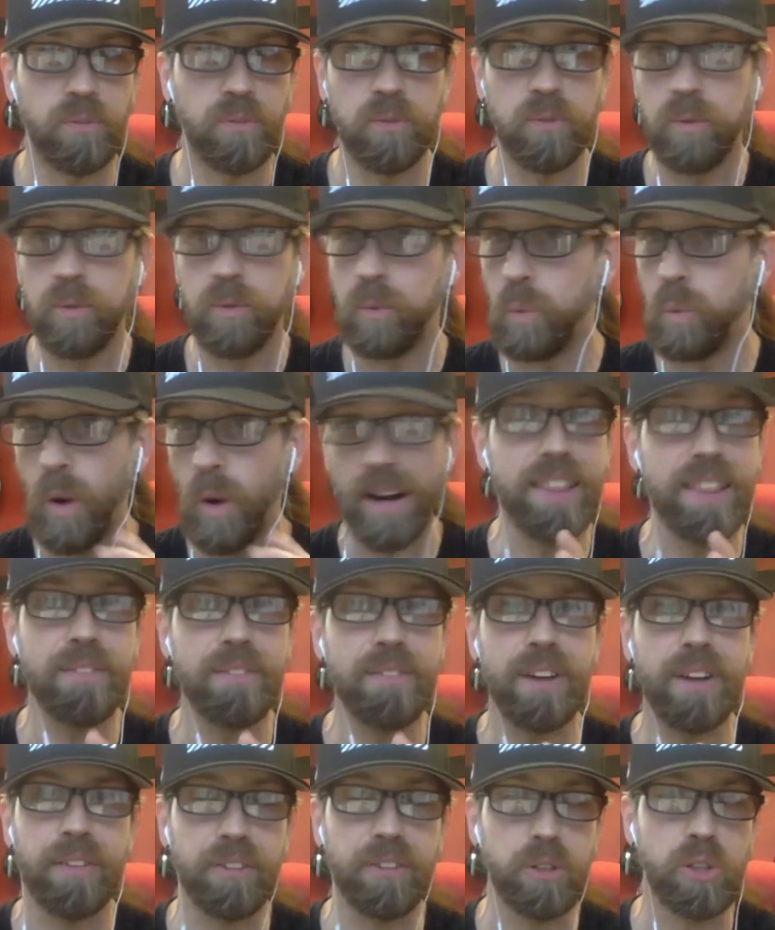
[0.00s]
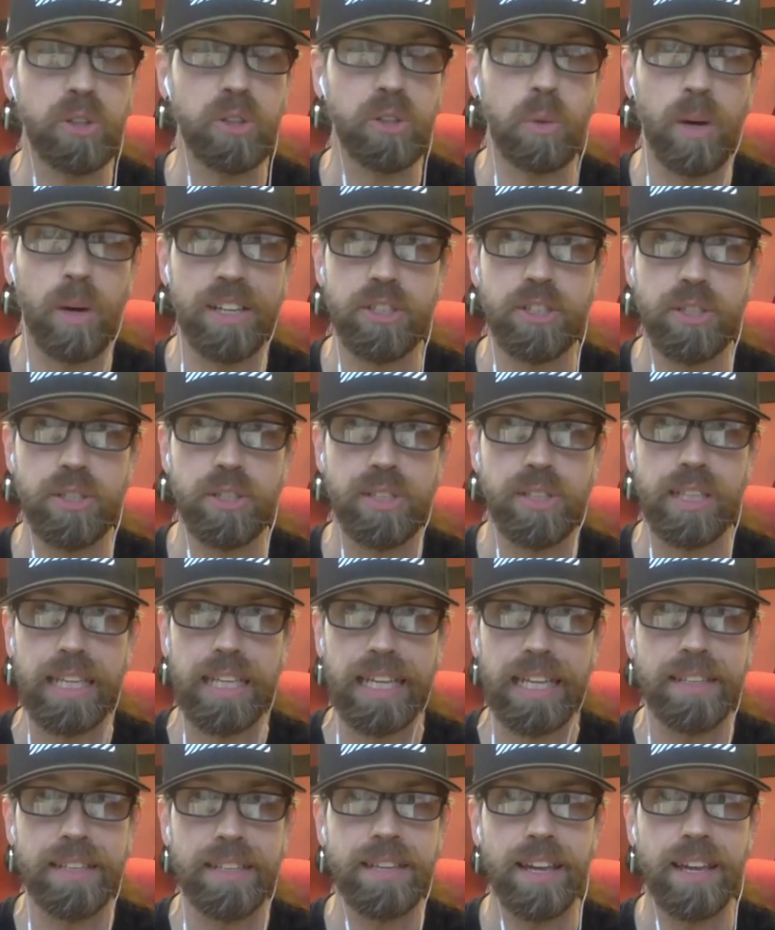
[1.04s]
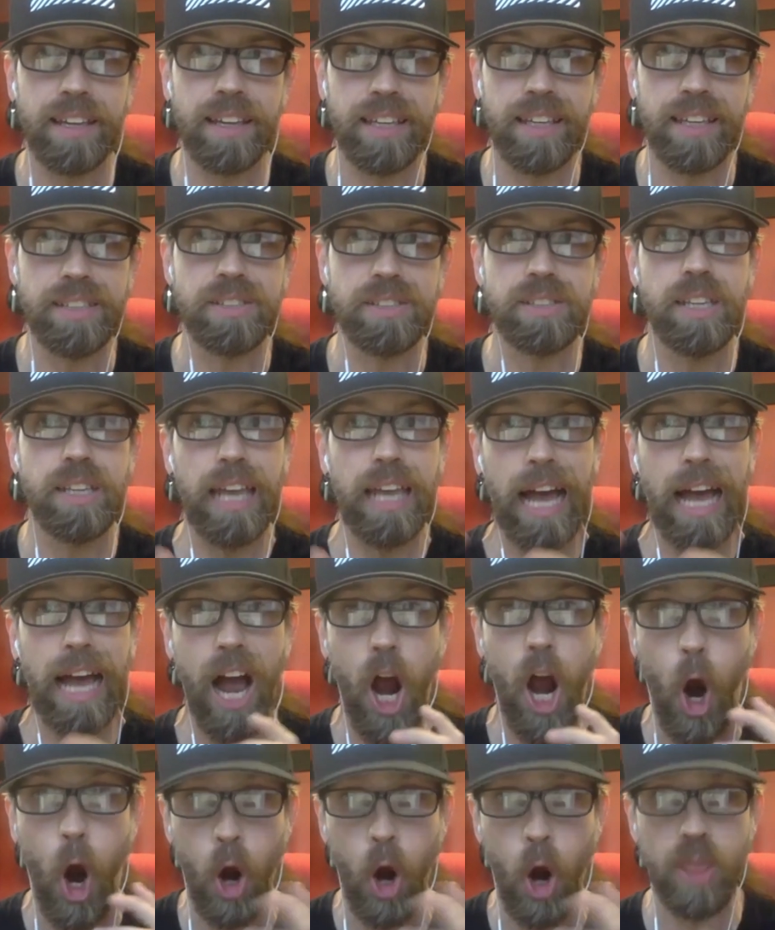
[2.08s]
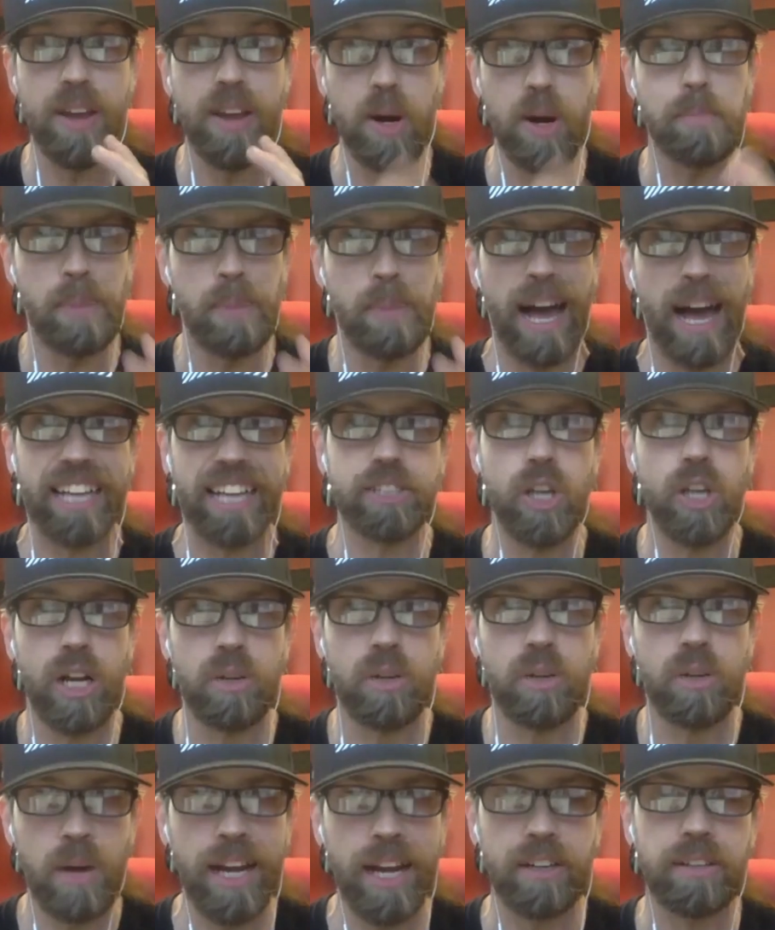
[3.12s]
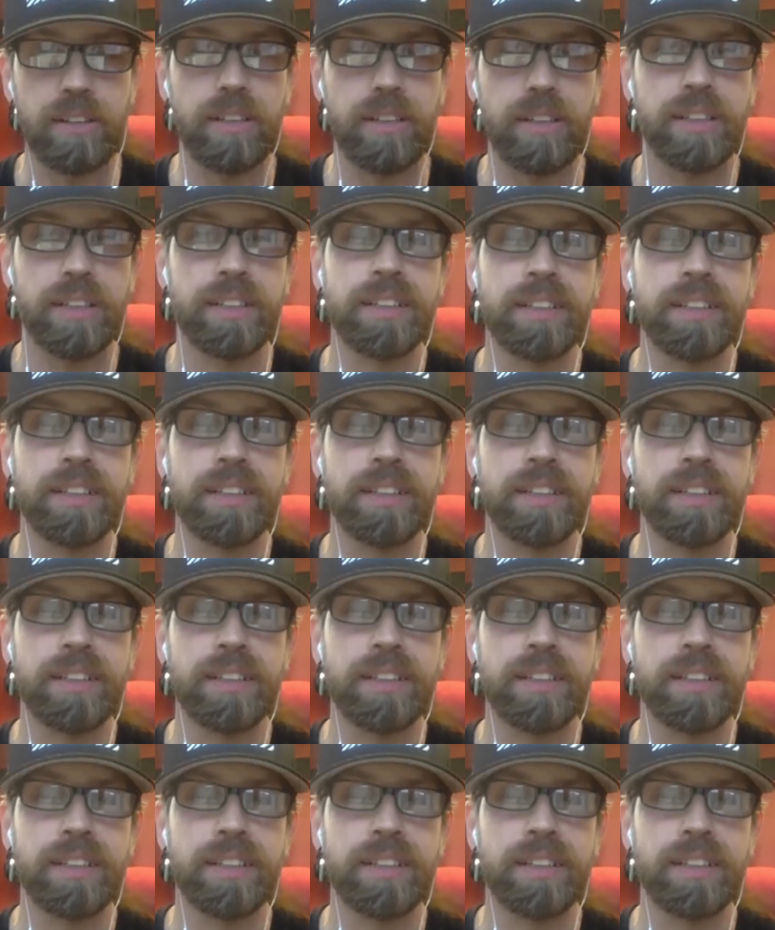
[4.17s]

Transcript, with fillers: one of the very first questions in the intake is Are there bites on record?